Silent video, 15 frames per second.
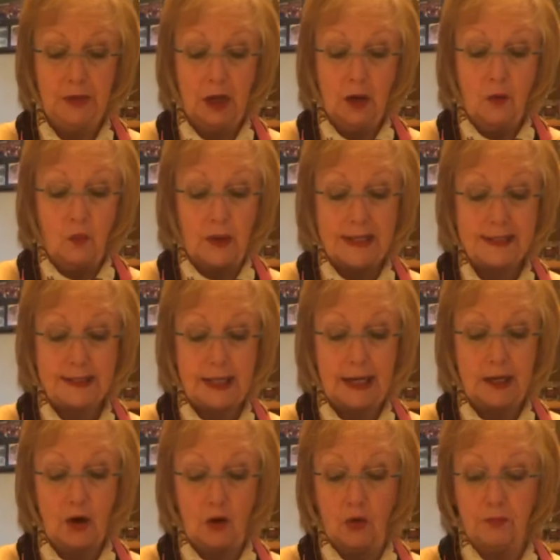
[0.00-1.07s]
We stayed
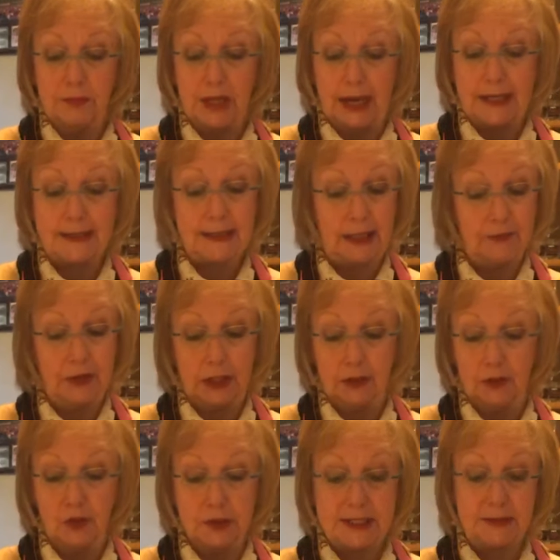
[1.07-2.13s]
home Thanksgiving and
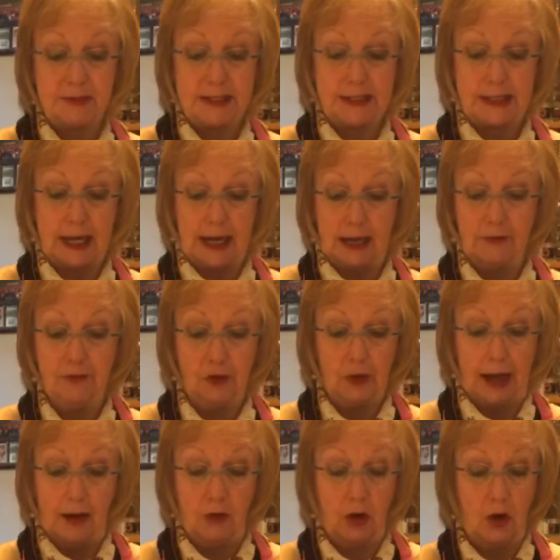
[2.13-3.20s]
Christmas Day for
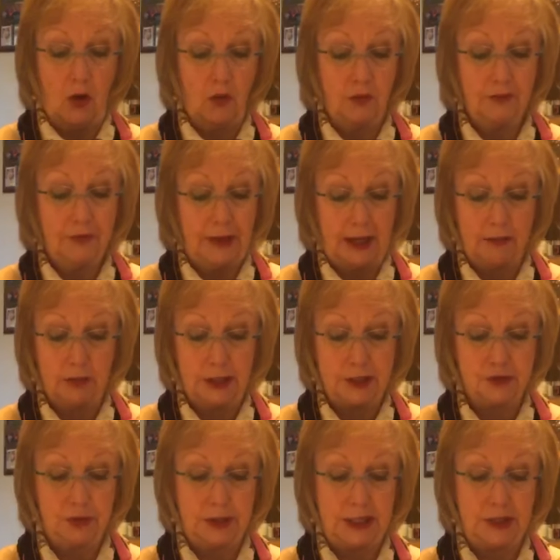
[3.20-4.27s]
our own family
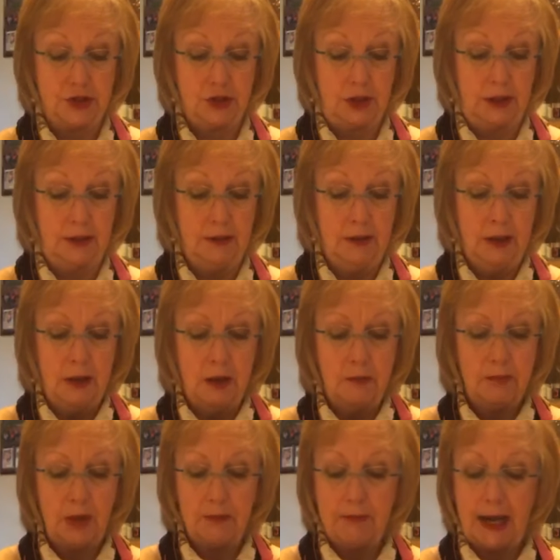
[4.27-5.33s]
tradition,
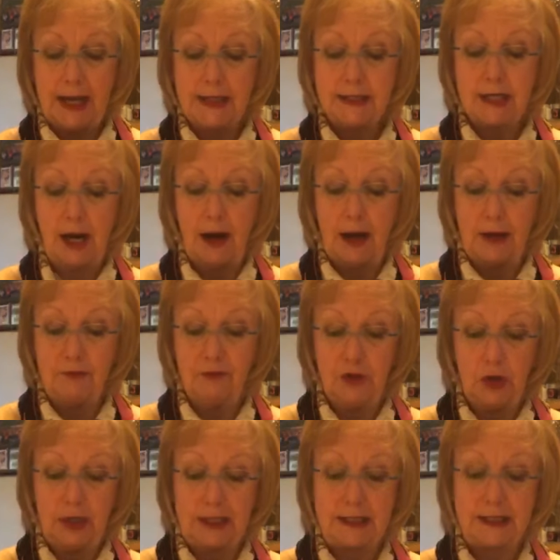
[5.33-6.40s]
but made time
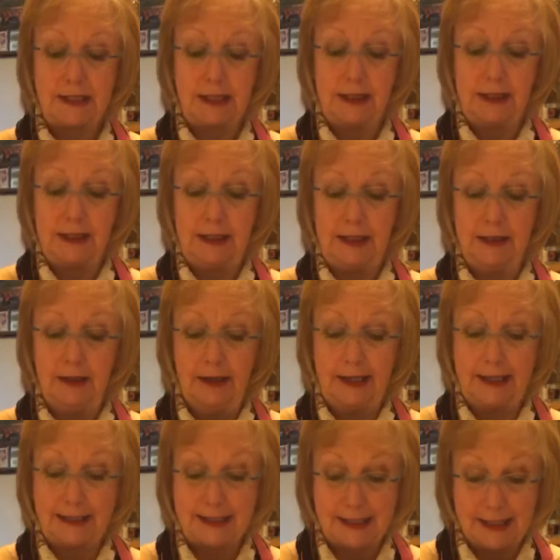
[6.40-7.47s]
for extended
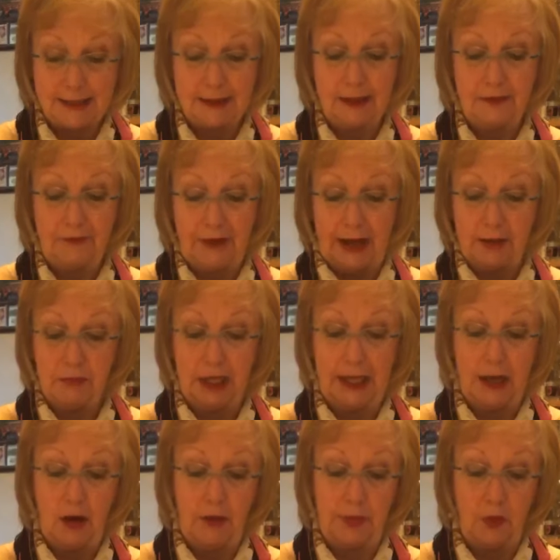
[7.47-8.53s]
family
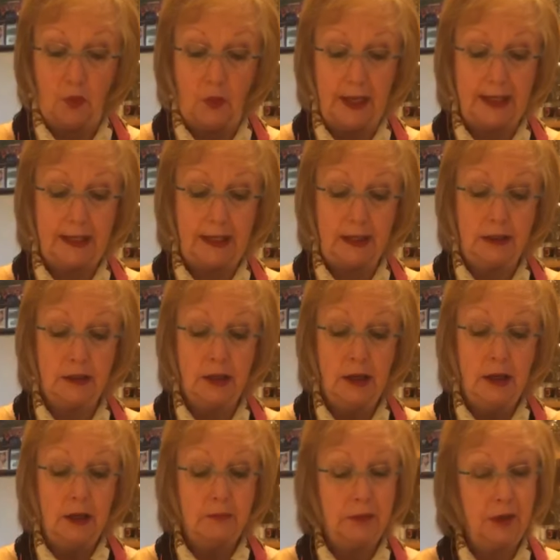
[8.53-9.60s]
on the weekend
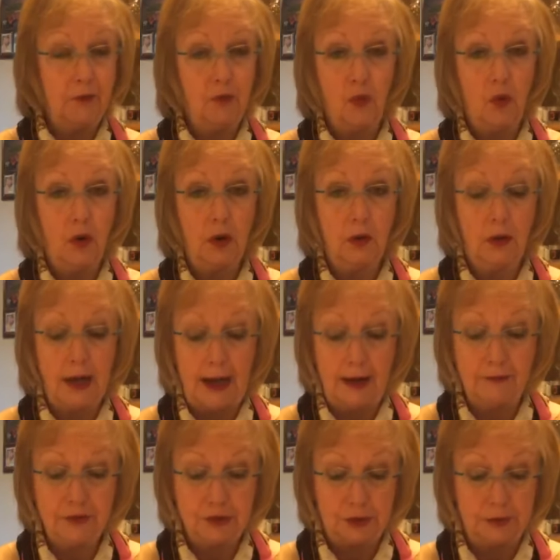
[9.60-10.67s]
before or
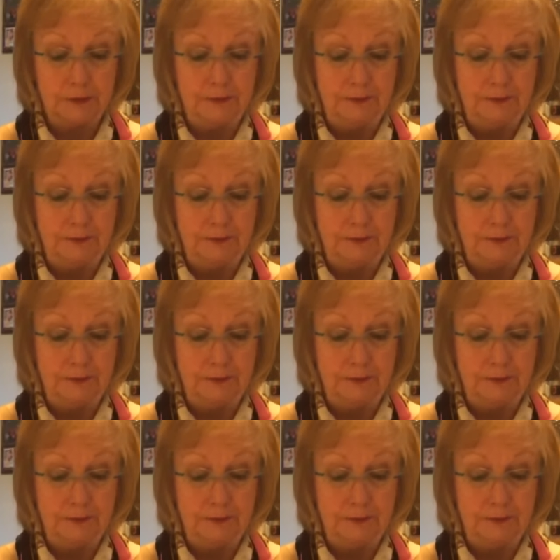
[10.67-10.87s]
after.